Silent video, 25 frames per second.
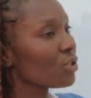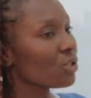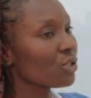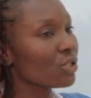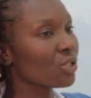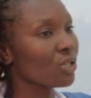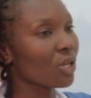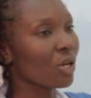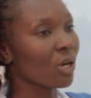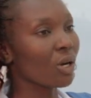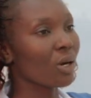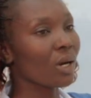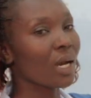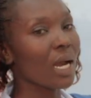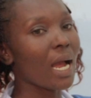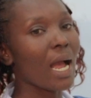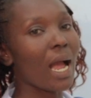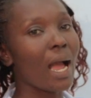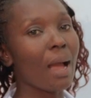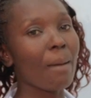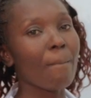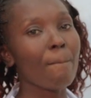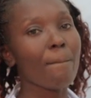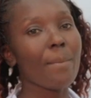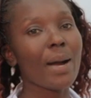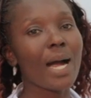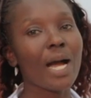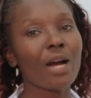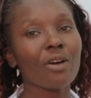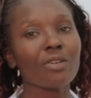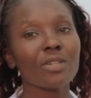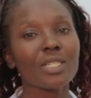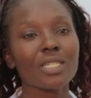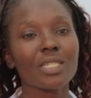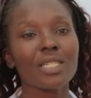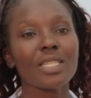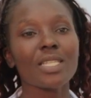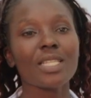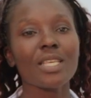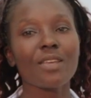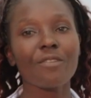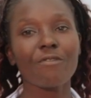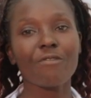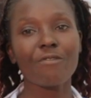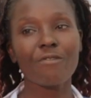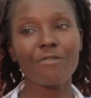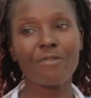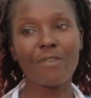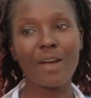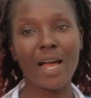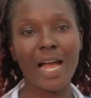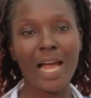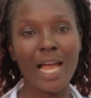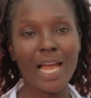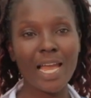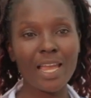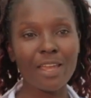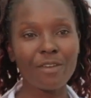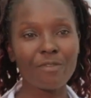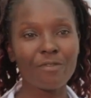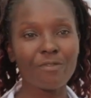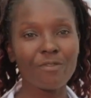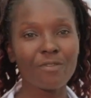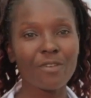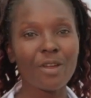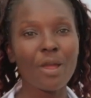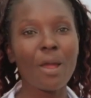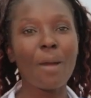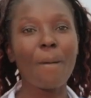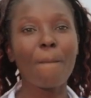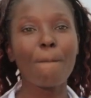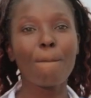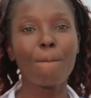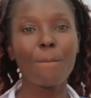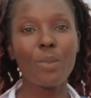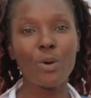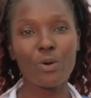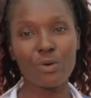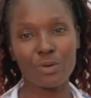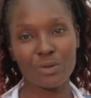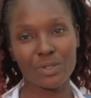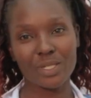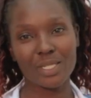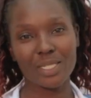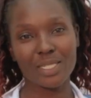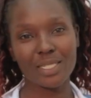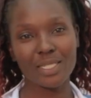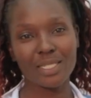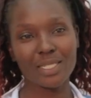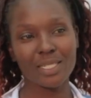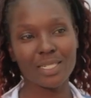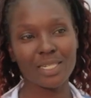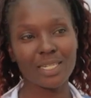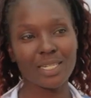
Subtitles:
to talk about the five books